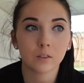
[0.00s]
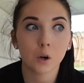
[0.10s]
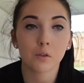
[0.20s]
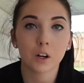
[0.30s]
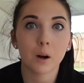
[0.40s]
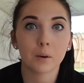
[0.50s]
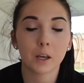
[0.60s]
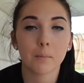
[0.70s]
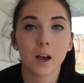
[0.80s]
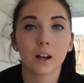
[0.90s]
over an hour to
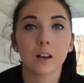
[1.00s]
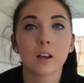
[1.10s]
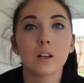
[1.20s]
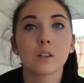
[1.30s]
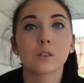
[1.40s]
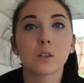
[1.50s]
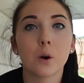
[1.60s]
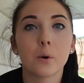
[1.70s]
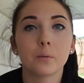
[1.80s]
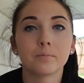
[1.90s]
get back.
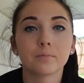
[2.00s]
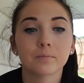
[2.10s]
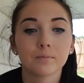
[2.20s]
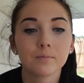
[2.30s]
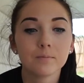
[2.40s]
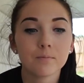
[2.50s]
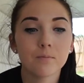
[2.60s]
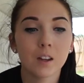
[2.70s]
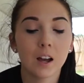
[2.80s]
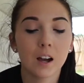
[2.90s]
So
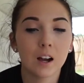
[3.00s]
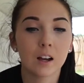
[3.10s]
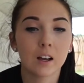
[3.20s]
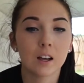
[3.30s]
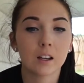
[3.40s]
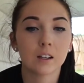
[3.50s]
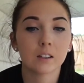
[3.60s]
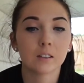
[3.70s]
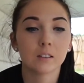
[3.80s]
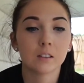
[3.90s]

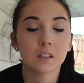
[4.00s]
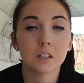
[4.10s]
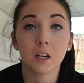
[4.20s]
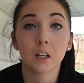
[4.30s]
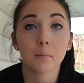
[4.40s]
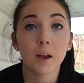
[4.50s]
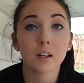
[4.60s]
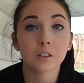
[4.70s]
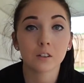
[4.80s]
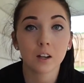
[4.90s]
I didn't get
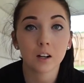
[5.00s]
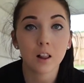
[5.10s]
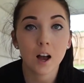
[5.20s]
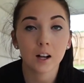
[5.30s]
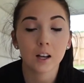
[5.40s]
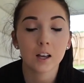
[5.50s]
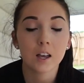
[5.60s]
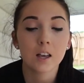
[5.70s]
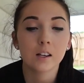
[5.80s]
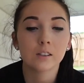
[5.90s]
back till 10 o'clock.
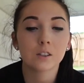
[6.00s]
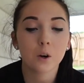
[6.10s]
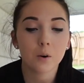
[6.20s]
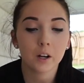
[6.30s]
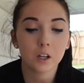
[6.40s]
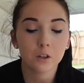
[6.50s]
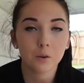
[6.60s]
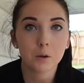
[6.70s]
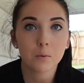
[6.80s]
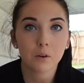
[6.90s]
So I didn't do
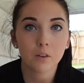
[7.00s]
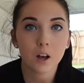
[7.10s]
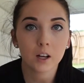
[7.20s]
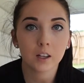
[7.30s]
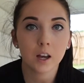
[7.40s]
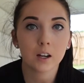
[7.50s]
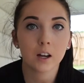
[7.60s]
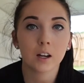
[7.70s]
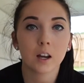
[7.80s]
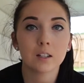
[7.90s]
any more vlogging that
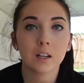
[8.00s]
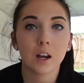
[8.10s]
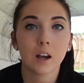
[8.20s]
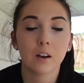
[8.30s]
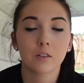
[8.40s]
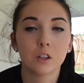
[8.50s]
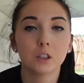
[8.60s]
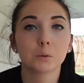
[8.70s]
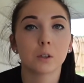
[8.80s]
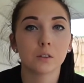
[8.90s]
night. I did have a
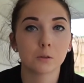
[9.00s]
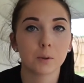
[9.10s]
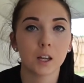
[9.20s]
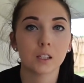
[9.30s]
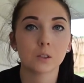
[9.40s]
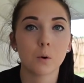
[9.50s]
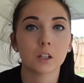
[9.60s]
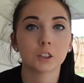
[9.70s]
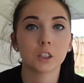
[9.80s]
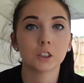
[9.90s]
huge bowl of spaghetti
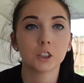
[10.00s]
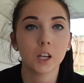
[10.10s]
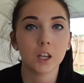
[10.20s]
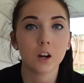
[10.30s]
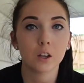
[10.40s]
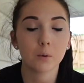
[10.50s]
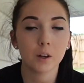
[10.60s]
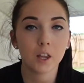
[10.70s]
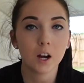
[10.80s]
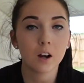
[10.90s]
squash and chicken on the
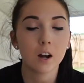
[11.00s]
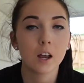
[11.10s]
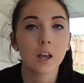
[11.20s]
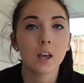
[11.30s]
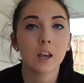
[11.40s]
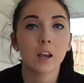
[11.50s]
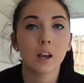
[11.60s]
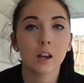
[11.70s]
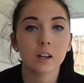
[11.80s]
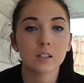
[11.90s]
way there,
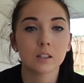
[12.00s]
and